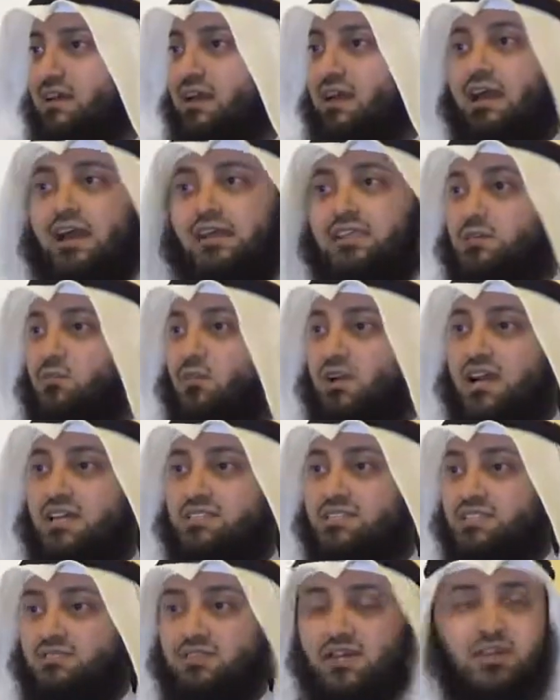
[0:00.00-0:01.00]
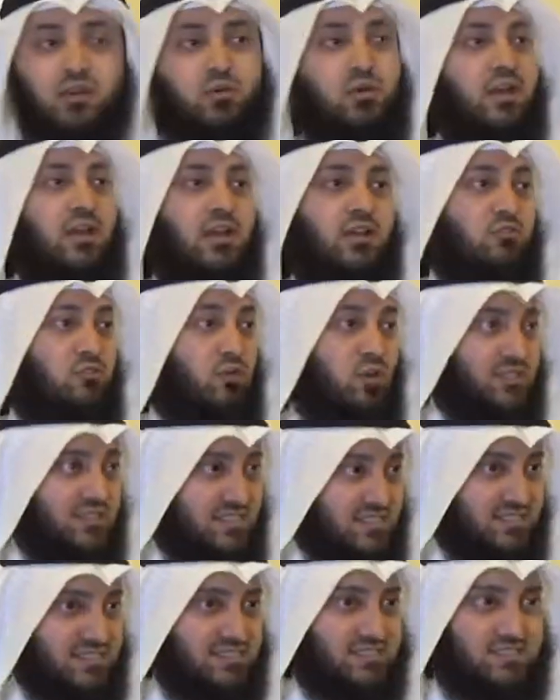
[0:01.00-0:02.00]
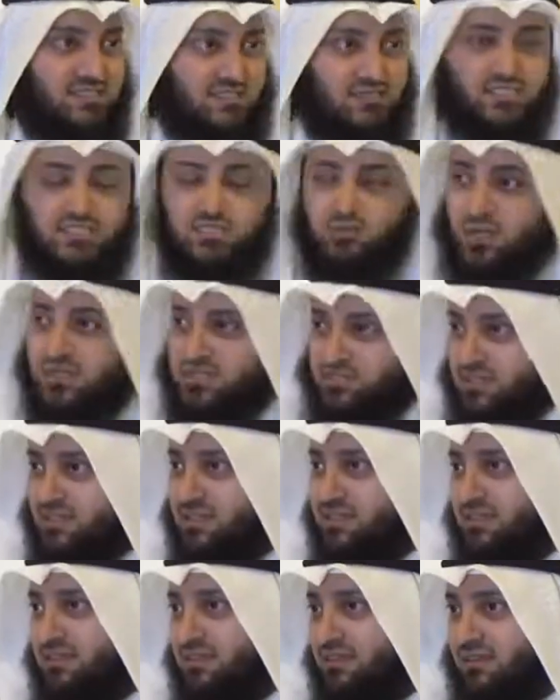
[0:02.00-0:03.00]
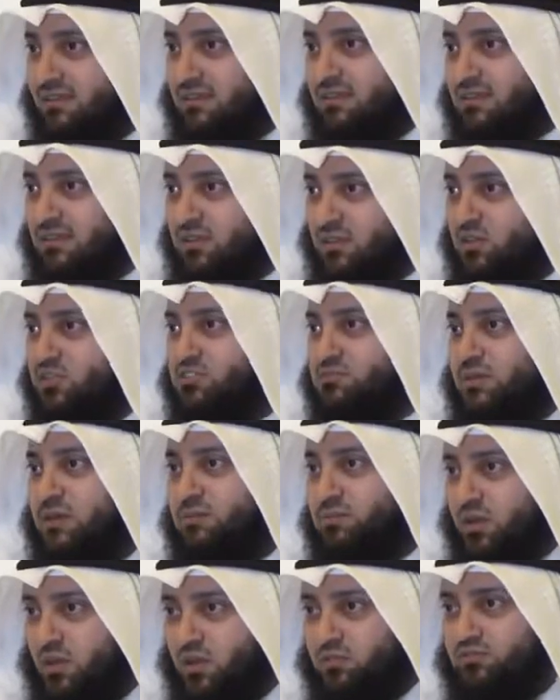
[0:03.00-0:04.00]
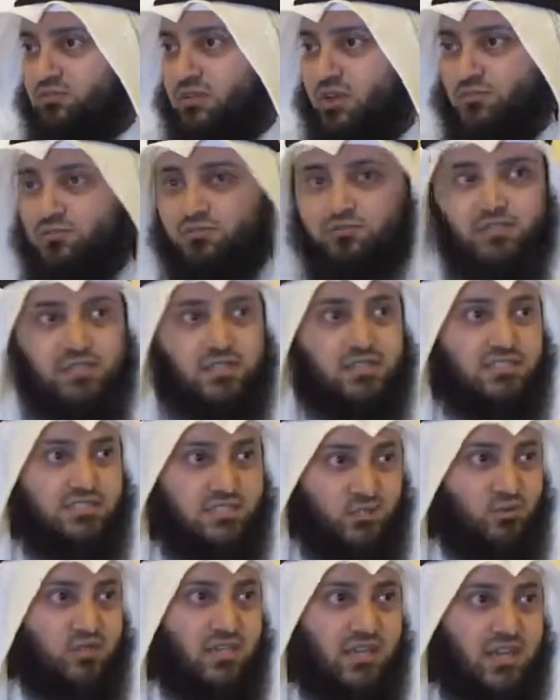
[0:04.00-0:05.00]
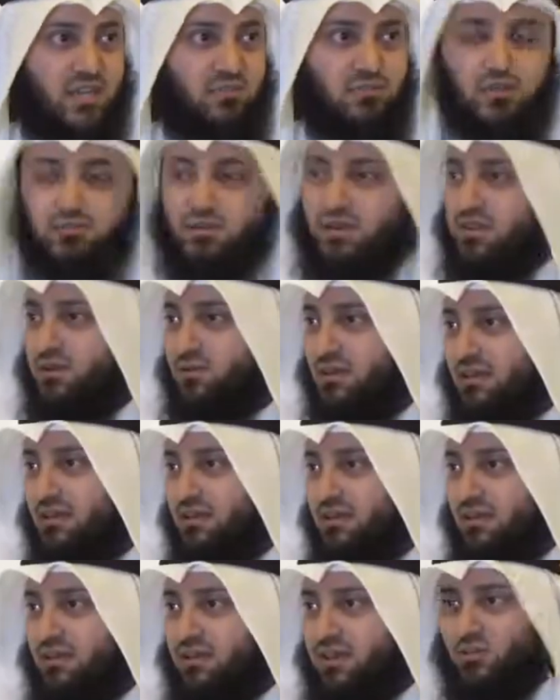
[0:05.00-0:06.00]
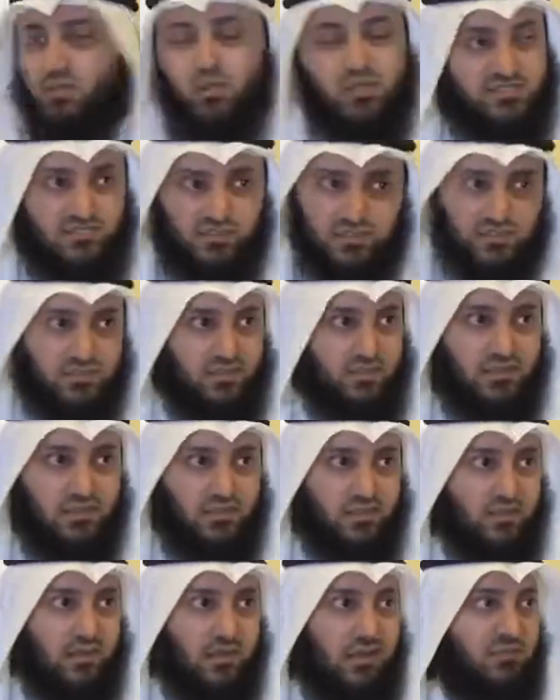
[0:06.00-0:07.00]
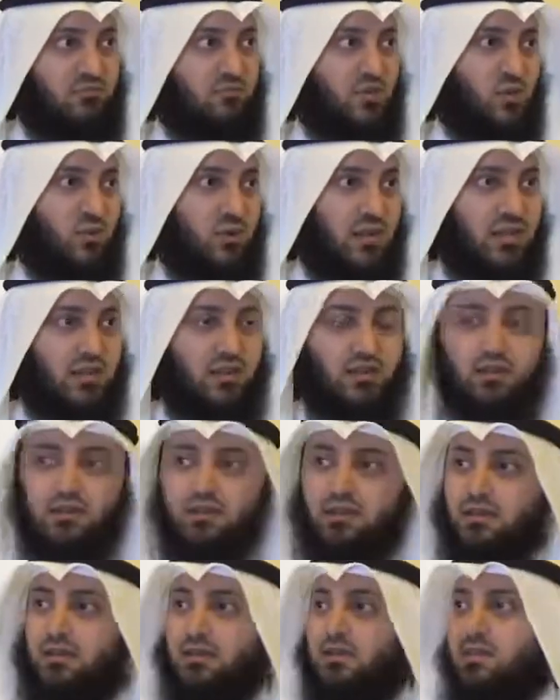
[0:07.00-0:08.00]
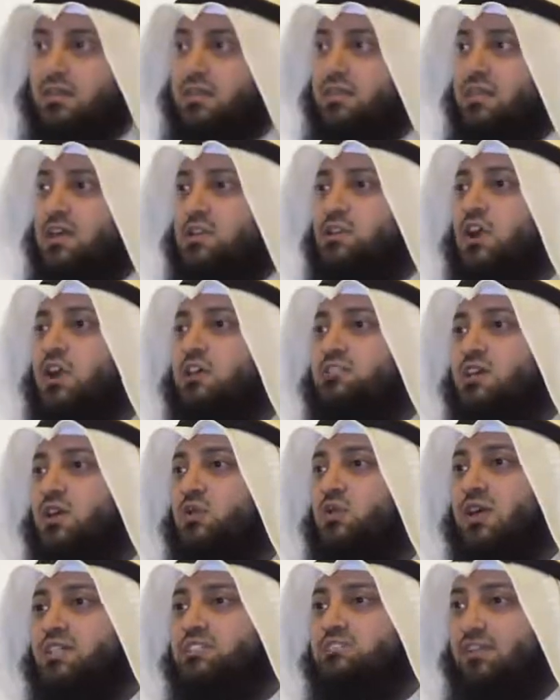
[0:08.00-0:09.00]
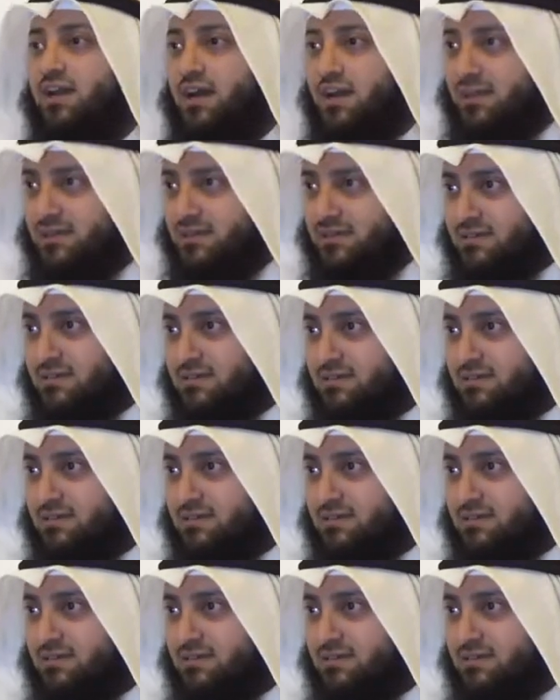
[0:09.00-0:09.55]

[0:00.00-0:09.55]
And the Mughassal ran away, and of course this was written in the newspaper of Saudi Arabia, by the way. It was written everywhere. The doctor was fired.